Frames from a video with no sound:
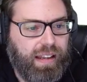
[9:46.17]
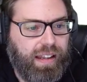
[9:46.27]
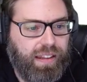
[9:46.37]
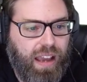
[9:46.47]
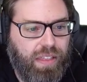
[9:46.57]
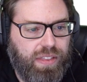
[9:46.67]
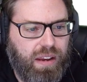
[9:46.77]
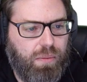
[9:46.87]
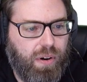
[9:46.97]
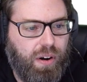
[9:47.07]
Now the other
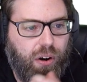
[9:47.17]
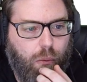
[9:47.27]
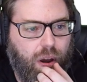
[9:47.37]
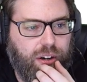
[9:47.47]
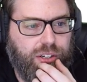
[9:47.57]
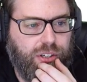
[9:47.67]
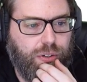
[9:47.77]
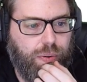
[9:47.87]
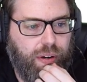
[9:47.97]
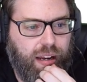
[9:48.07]
thing we're going to want to
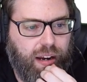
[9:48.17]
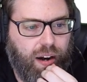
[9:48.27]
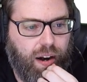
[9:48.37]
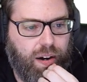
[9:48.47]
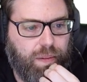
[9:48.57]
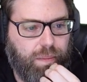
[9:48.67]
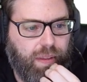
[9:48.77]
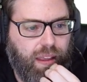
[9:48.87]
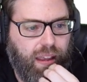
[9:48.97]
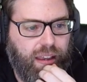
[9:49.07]
do here
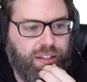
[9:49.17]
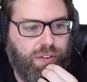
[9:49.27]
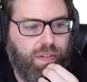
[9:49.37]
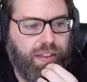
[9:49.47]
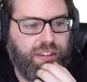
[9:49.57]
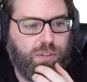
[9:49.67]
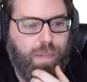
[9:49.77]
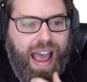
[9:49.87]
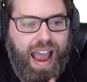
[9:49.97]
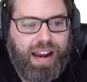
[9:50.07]
is you've got this
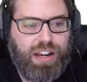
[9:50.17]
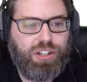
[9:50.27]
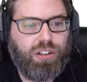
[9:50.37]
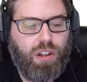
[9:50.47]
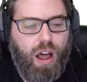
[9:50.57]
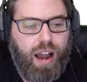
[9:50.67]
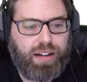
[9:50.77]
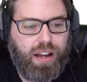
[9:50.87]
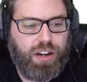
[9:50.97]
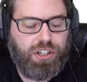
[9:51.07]
package
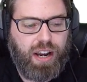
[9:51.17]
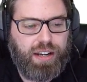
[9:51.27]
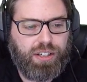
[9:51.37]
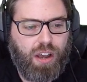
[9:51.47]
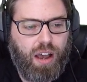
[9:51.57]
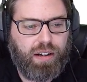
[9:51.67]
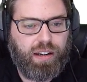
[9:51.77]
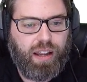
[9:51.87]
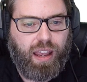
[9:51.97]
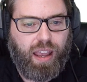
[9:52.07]
lock.json.
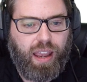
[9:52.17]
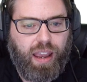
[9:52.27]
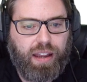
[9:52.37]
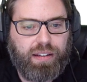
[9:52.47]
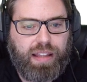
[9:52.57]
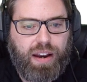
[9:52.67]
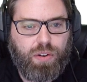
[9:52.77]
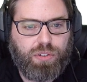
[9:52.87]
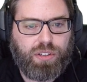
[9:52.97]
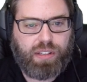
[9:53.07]
And
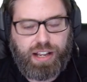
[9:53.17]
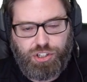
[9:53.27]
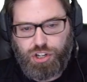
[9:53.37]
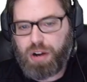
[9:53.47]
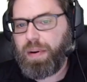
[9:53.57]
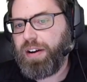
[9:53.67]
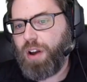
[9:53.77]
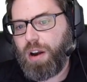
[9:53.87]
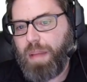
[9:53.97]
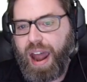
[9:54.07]
that's generated
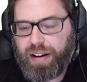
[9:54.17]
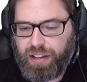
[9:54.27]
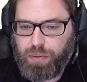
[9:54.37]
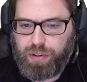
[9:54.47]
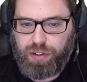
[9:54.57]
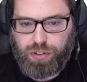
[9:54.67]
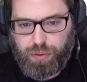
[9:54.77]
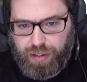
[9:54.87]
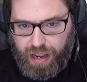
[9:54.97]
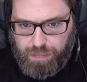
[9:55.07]
automatically when you do
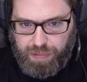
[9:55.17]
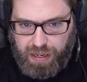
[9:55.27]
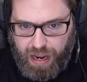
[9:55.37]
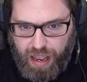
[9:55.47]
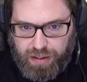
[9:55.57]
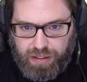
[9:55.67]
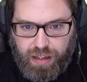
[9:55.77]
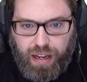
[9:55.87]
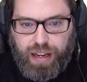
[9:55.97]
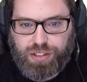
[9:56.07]
an npm
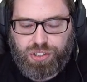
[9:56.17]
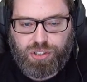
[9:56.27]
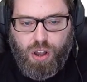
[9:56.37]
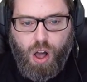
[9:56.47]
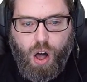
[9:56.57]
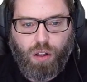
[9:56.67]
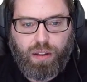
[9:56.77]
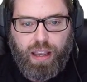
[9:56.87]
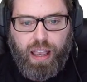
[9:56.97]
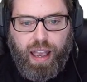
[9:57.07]
install,
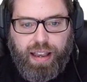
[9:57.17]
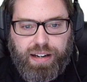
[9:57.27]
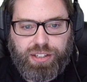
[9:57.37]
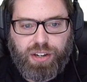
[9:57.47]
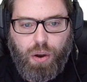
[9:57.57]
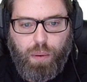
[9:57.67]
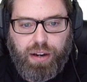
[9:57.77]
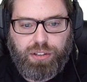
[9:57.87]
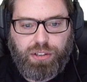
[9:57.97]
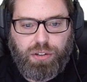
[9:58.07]
and it's
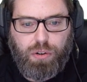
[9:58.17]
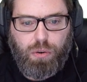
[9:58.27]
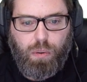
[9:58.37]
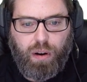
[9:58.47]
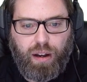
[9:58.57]
going to